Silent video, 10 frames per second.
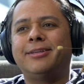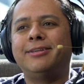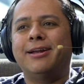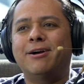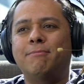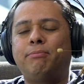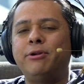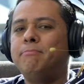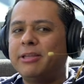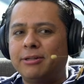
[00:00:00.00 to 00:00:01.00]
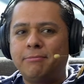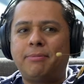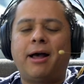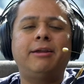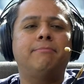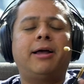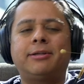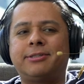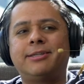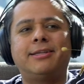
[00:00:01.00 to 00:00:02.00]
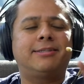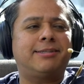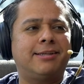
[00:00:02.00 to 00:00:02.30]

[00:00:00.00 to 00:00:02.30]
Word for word: you know, pre-build the body boxes